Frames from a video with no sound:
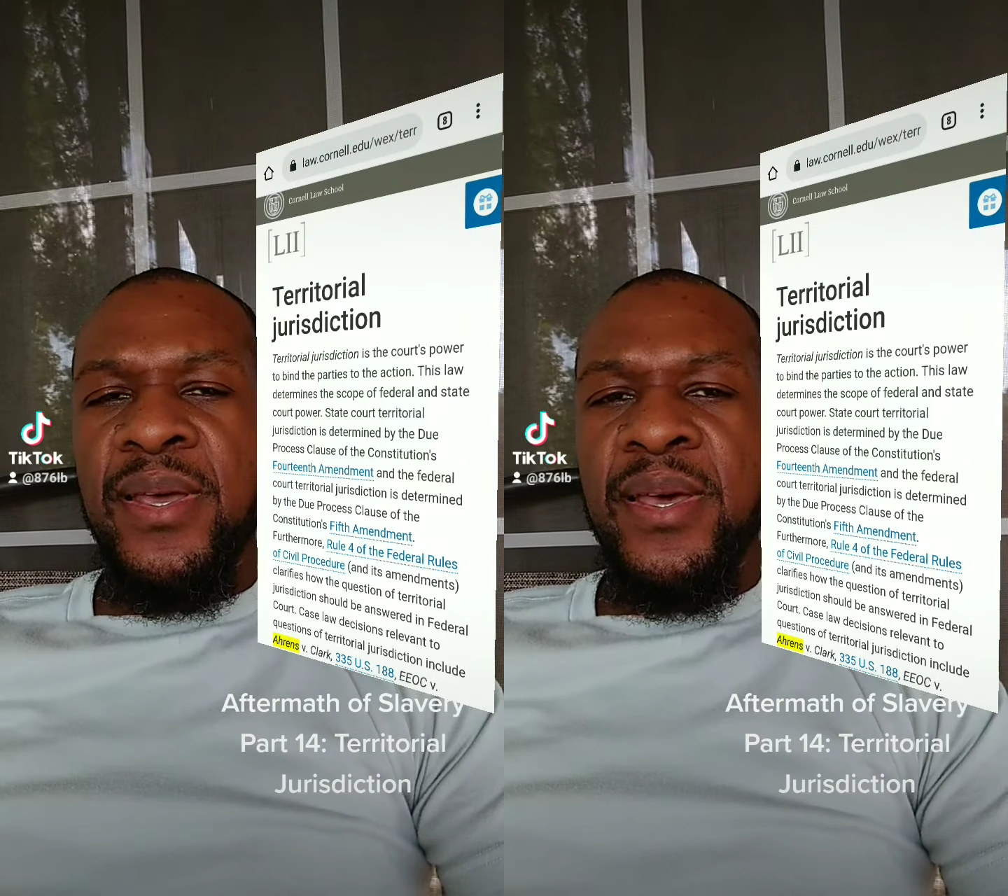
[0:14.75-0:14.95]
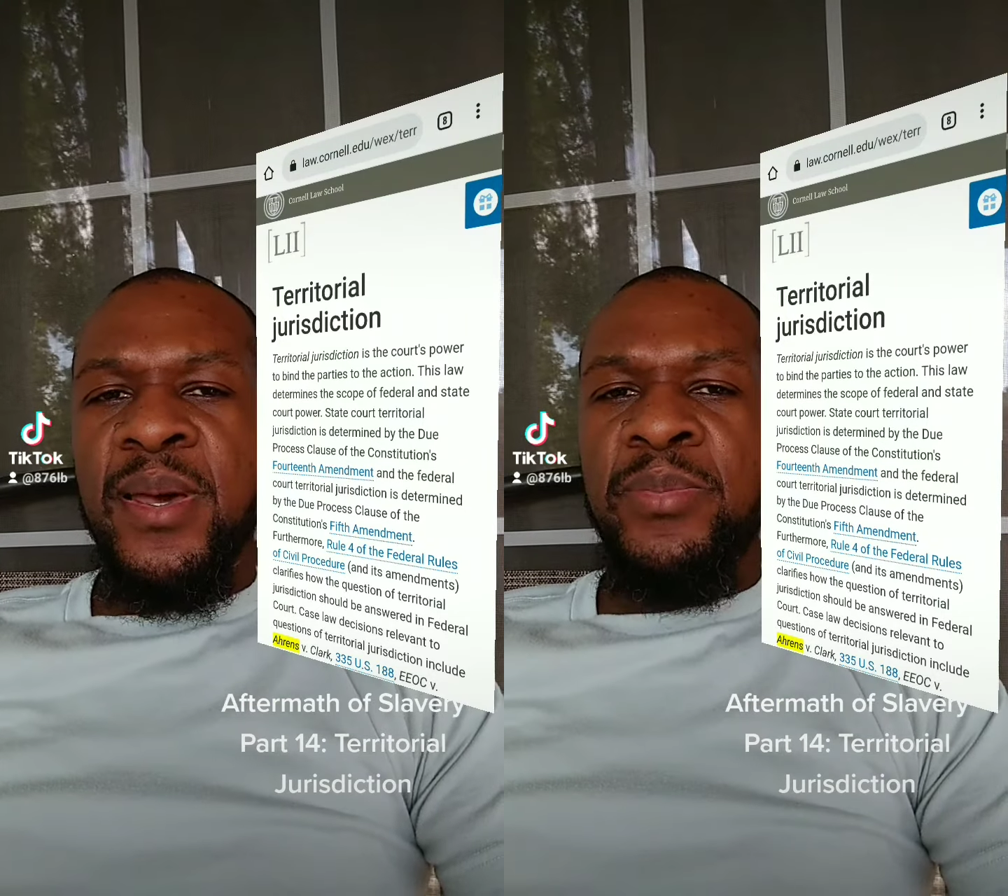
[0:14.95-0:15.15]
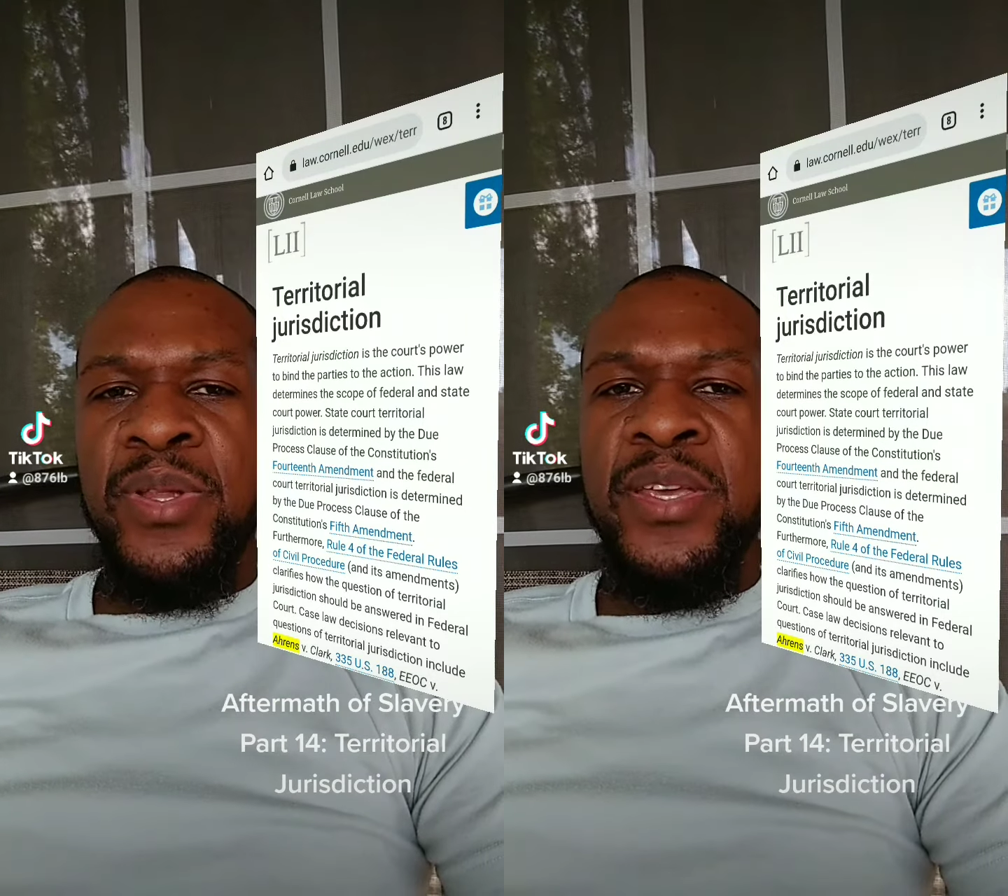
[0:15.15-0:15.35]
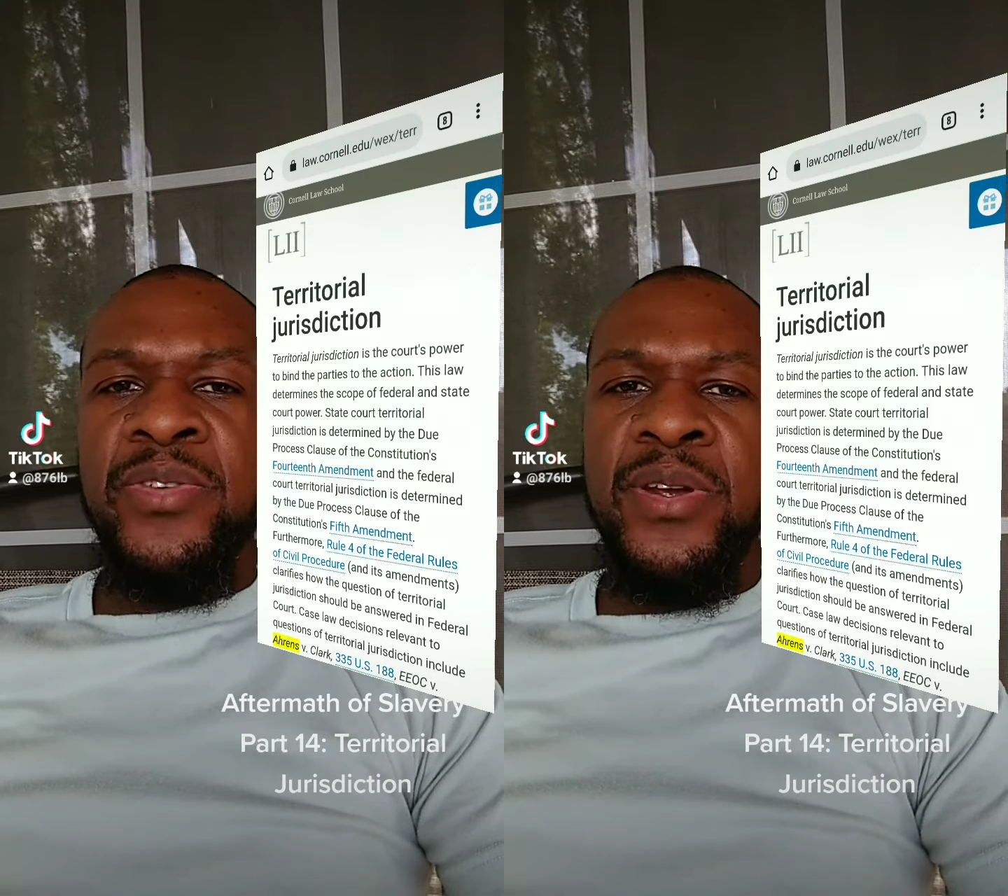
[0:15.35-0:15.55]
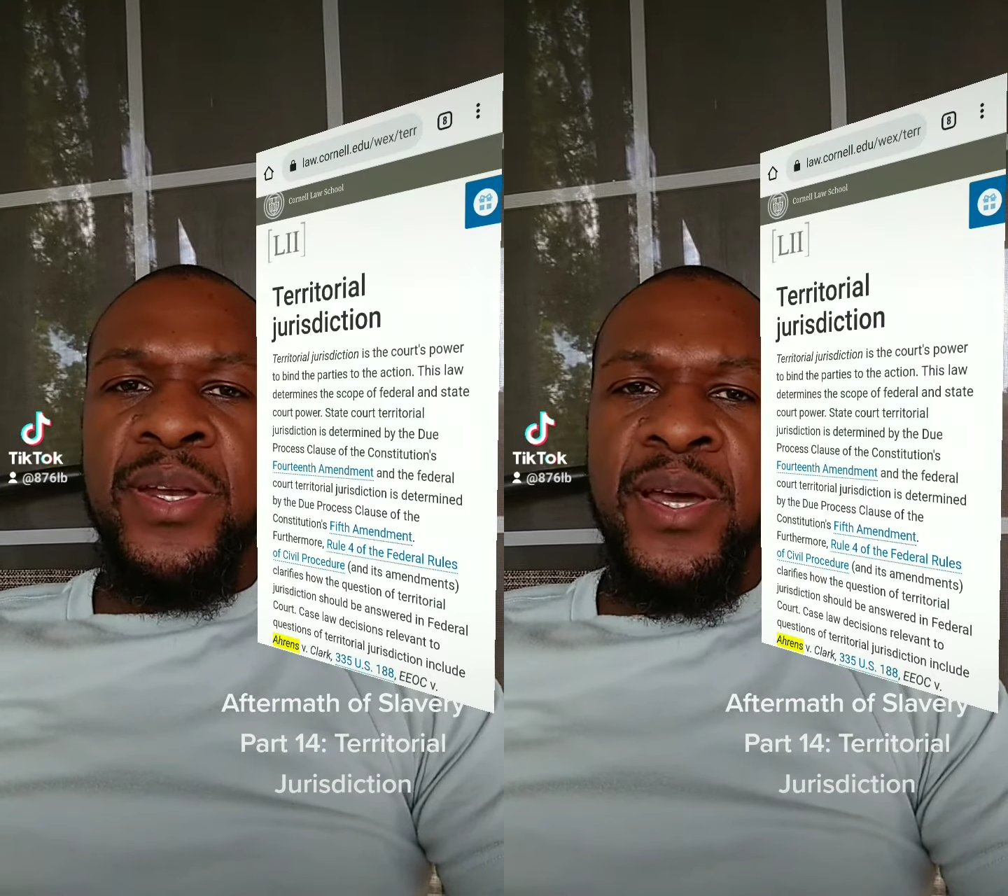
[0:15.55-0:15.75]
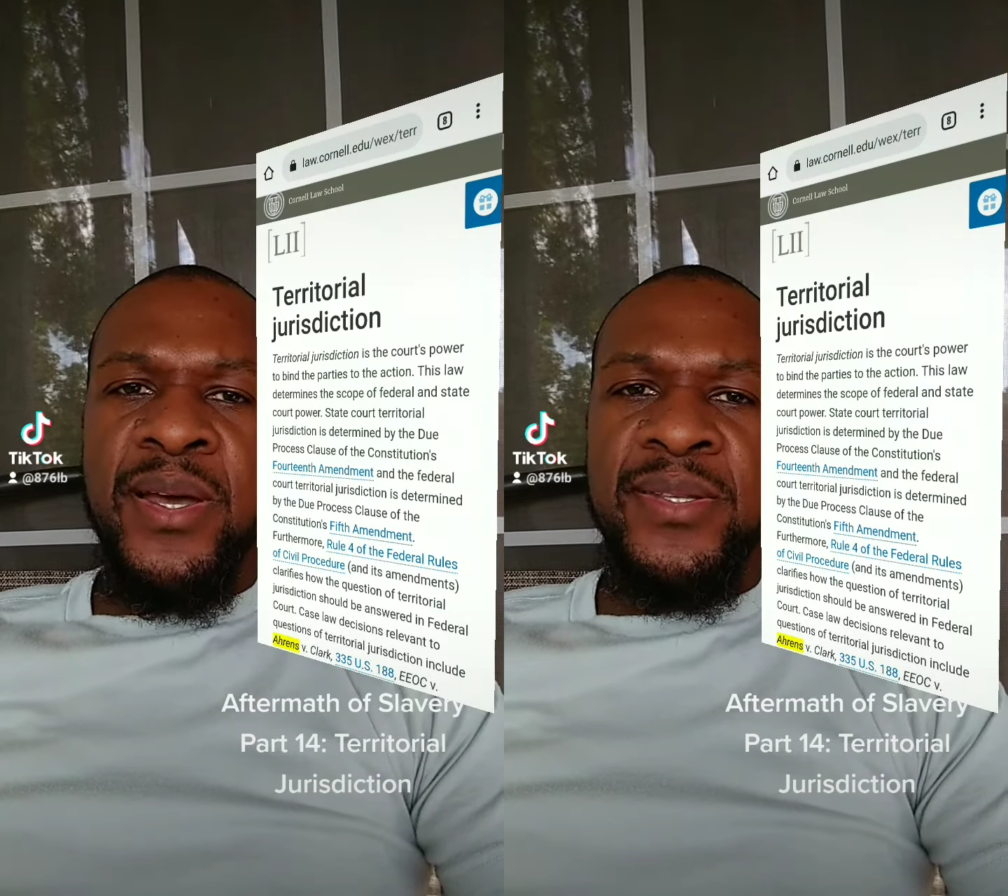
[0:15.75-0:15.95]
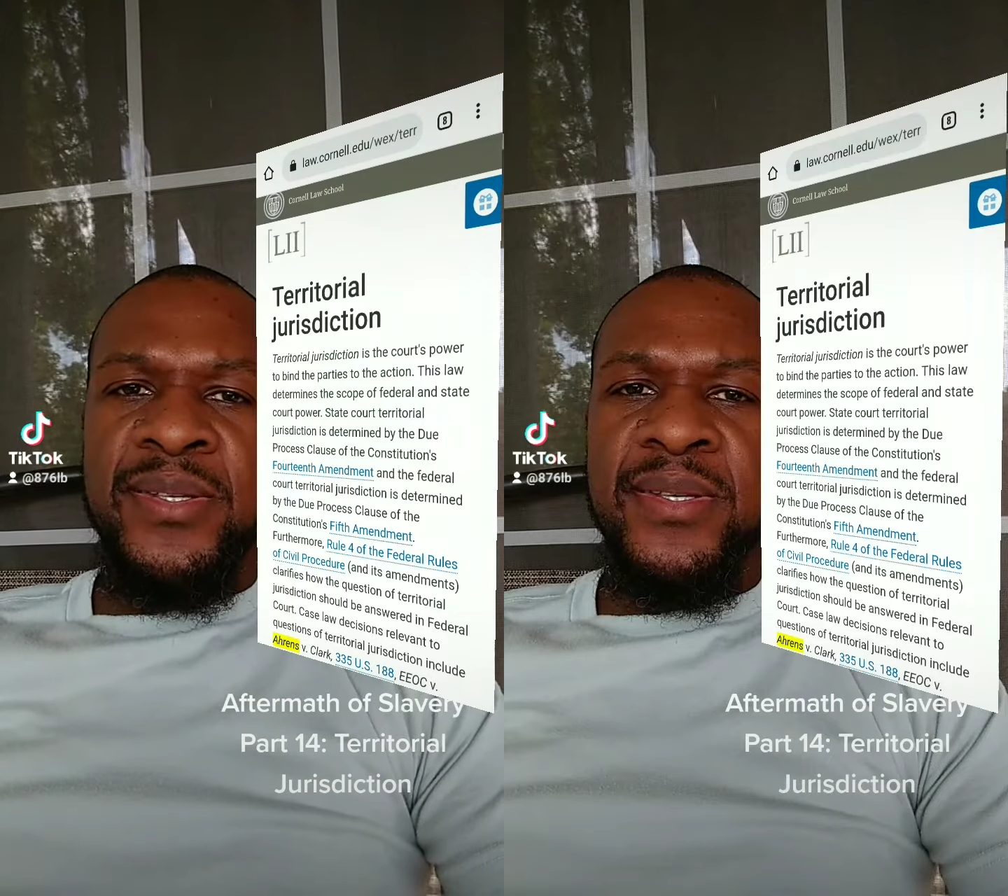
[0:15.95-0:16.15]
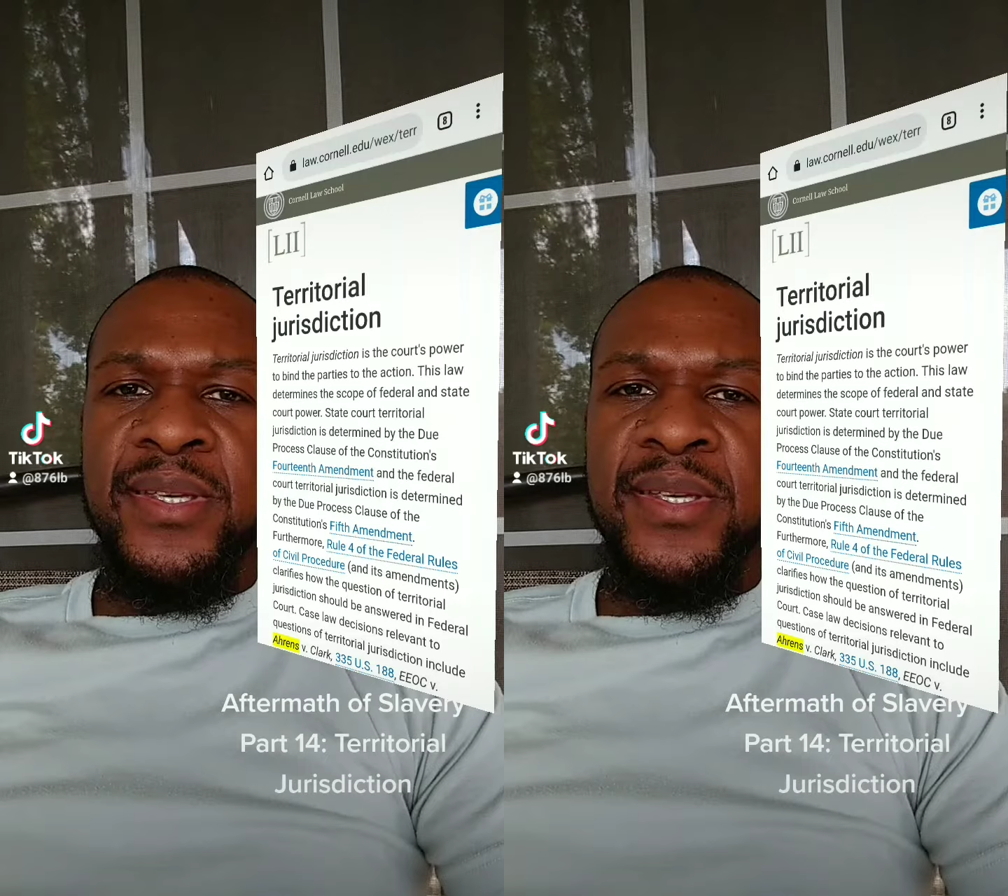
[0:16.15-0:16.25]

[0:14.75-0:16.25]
And believe it or not,